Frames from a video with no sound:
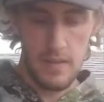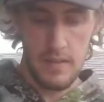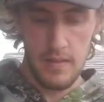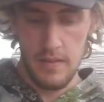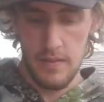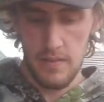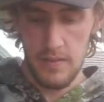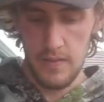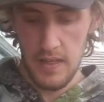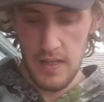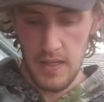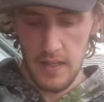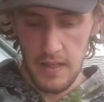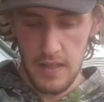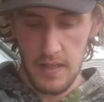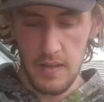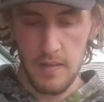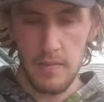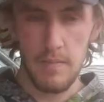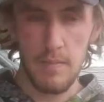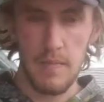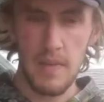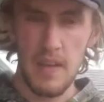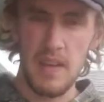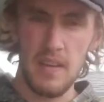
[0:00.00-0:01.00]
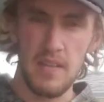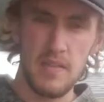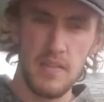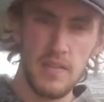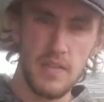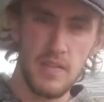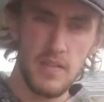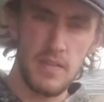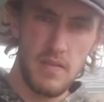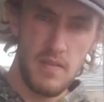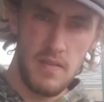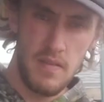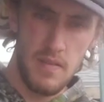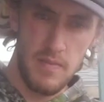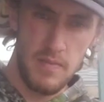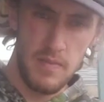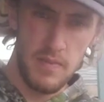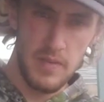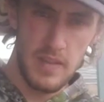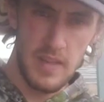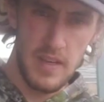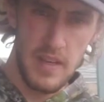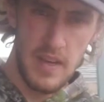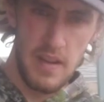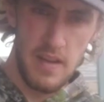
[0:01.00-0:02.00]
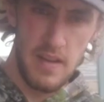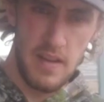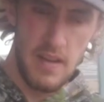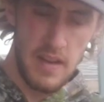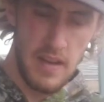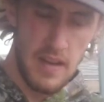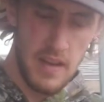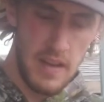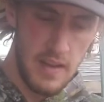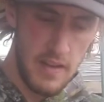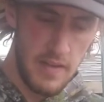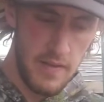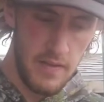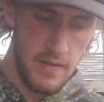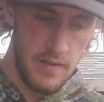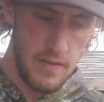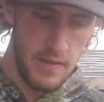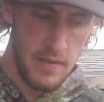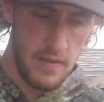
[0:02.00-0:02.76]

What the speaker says: since I've checked it, about almost an hour and a half.